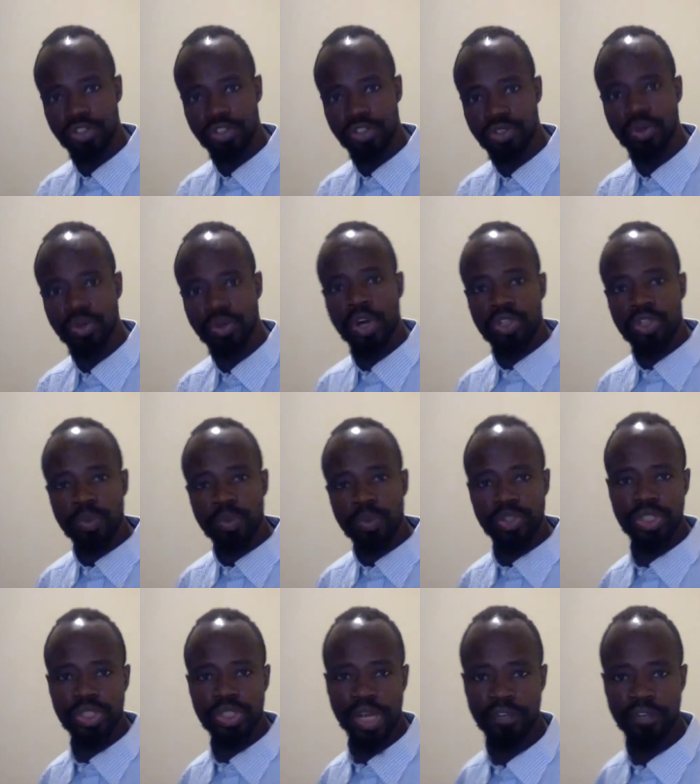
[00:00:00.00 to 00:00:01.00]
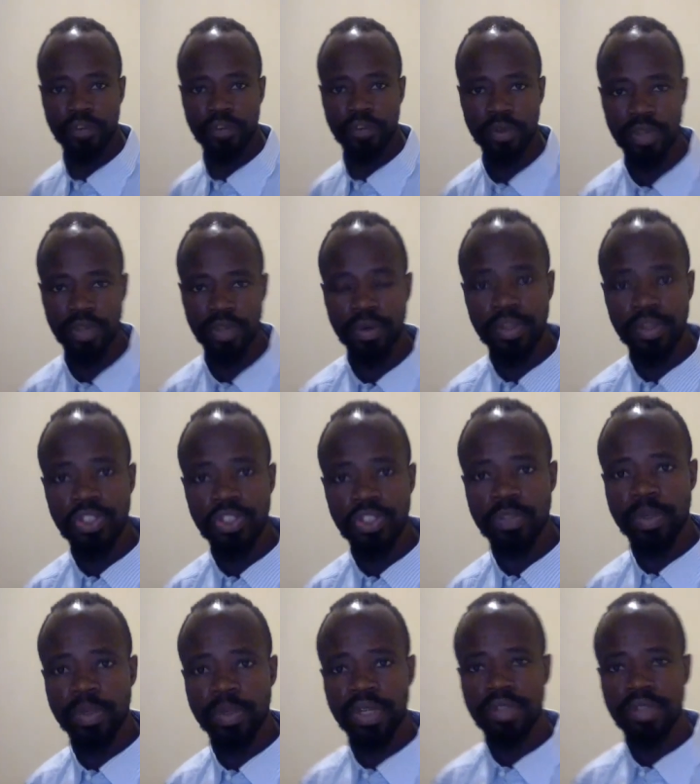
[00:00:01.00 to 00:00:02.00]
you, you shall follow the Holy
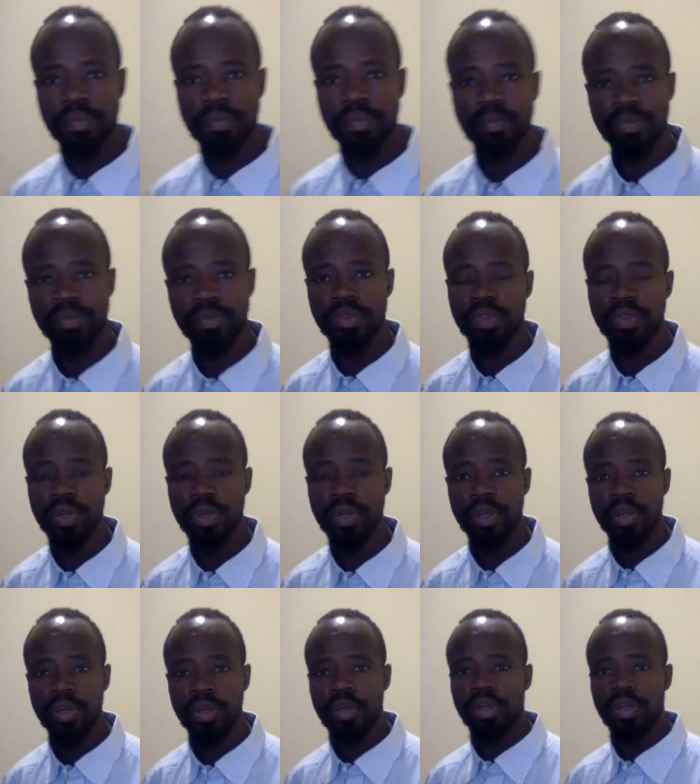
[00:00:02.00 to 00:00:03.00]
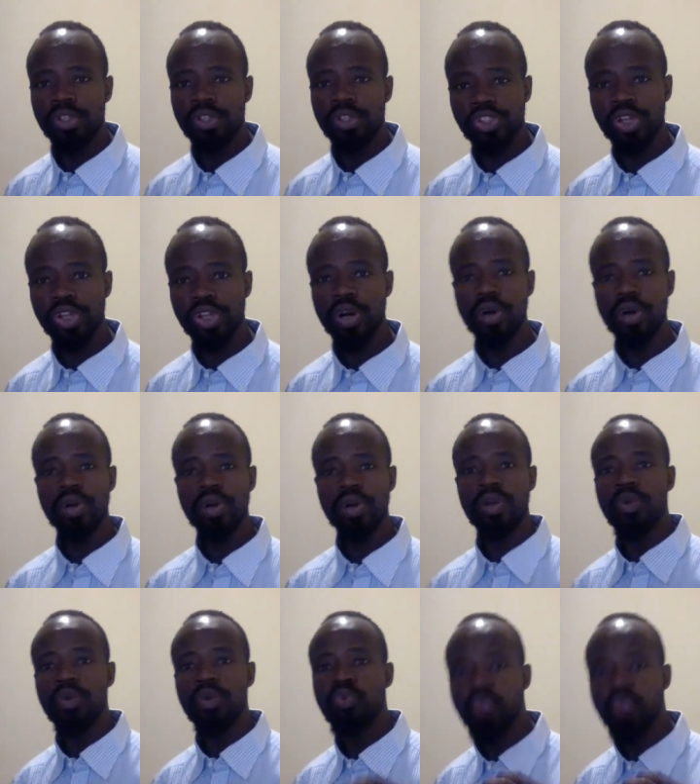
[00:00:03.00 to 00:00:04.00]
Spirit. So,
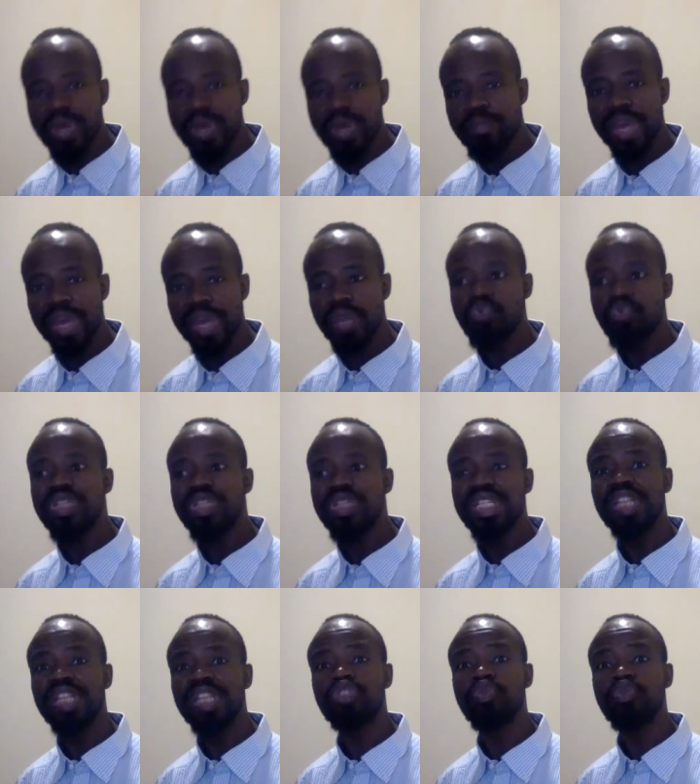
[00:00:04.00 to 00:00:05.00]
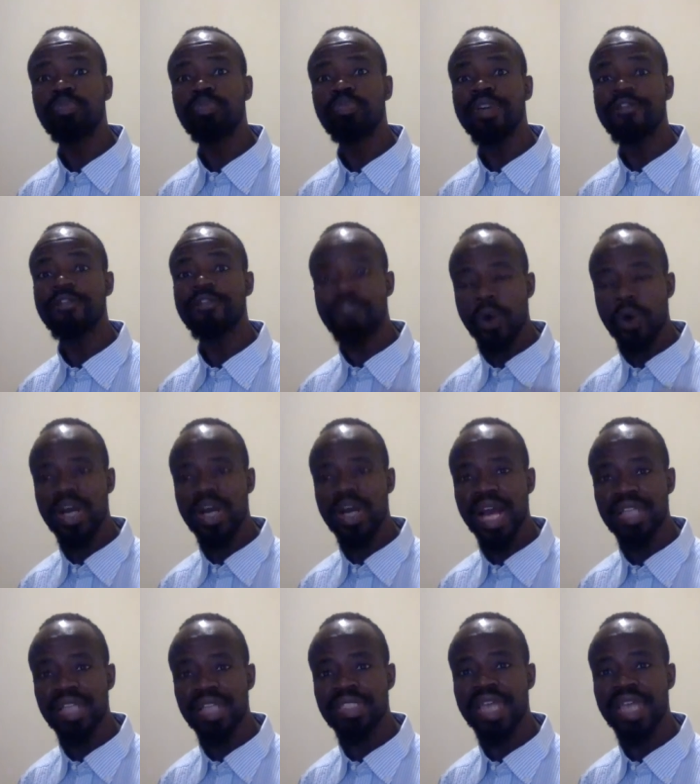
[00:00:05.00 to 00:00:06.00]
women, we need to be
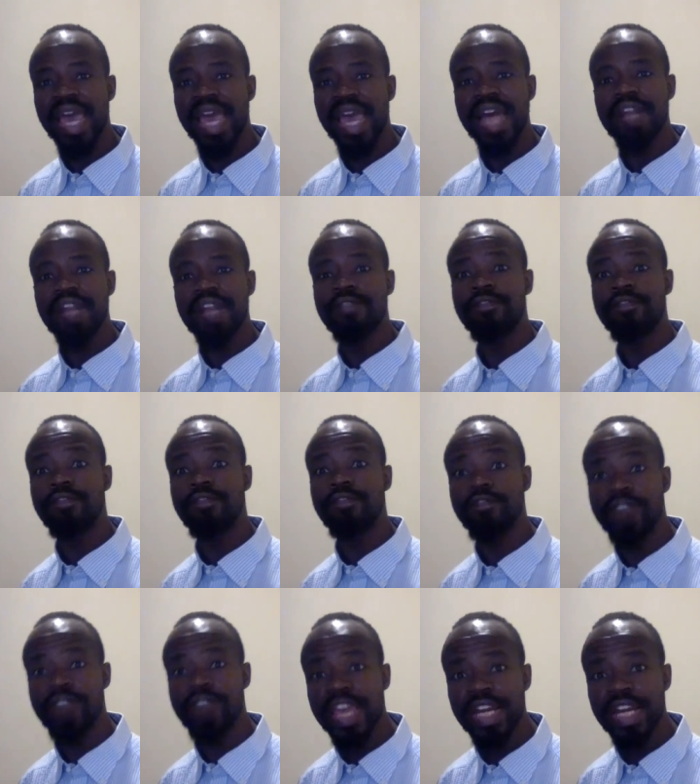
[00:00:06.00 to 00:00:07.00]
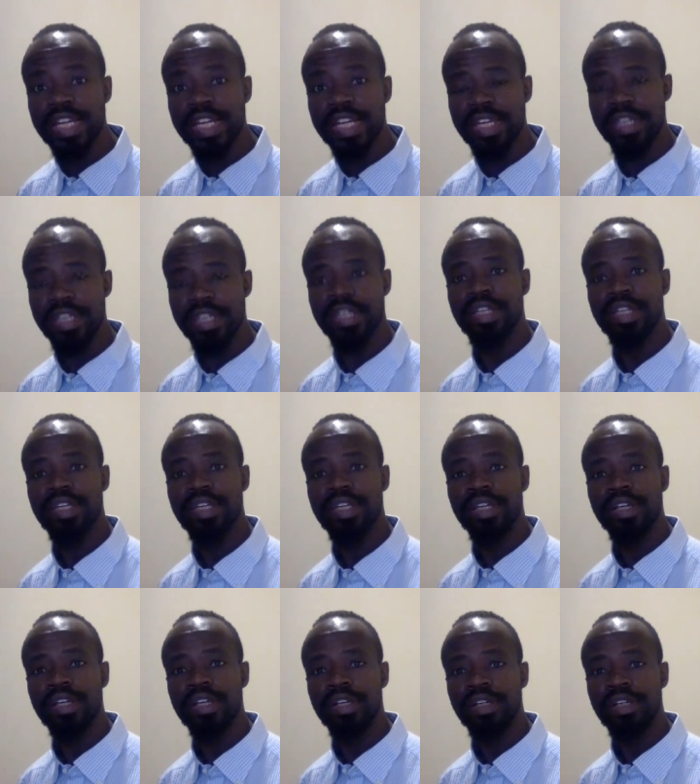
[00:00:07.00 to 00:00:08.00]
focused and very
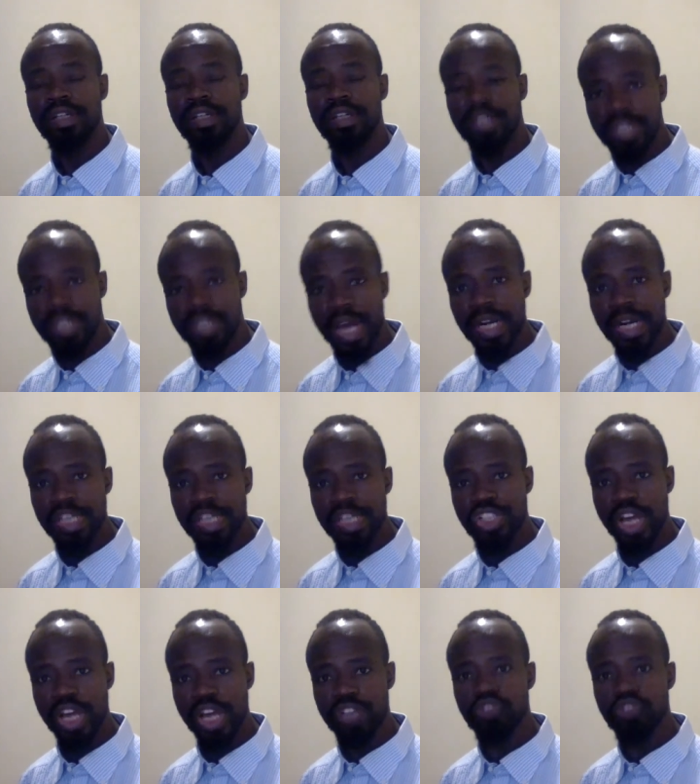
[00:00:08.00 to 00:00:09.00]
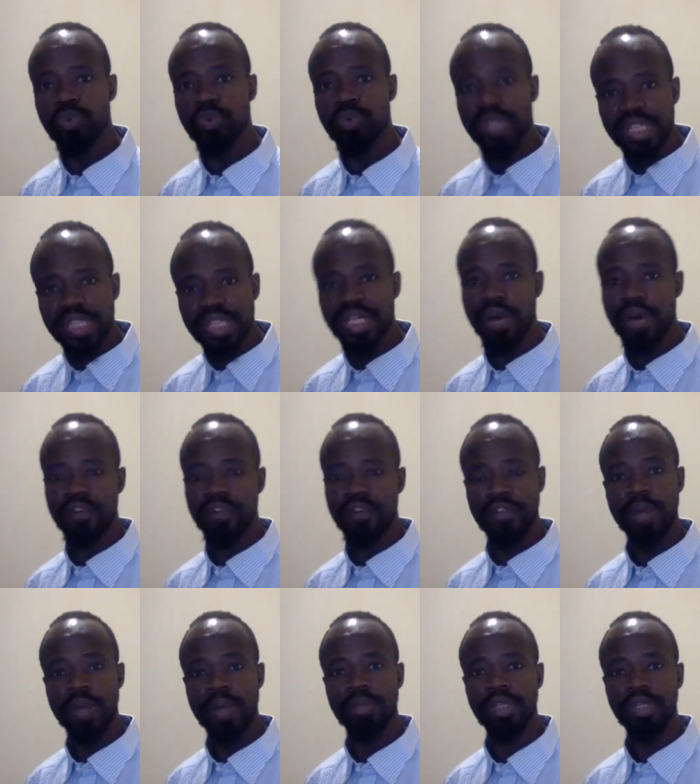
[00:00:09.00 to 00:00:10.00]
courageous to lead our
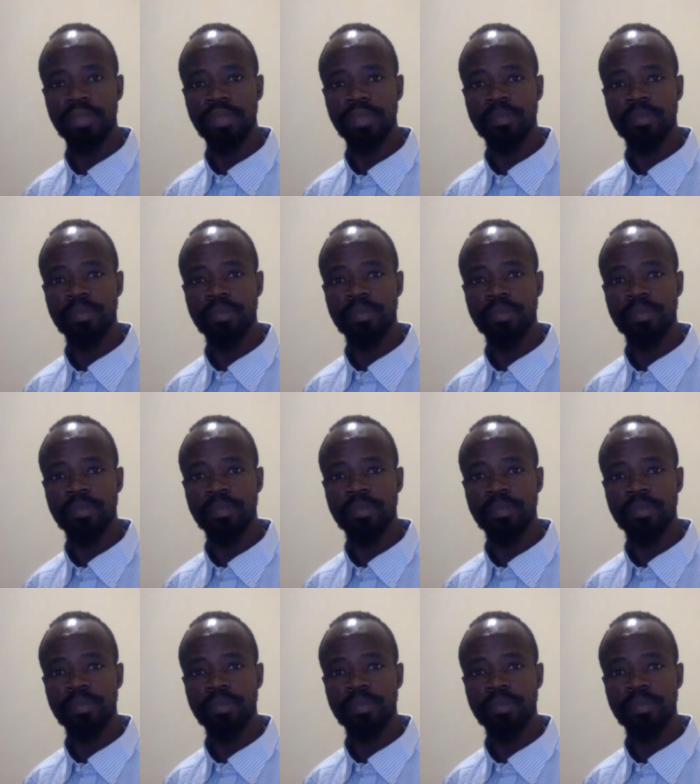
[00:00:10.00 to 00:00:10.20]
family.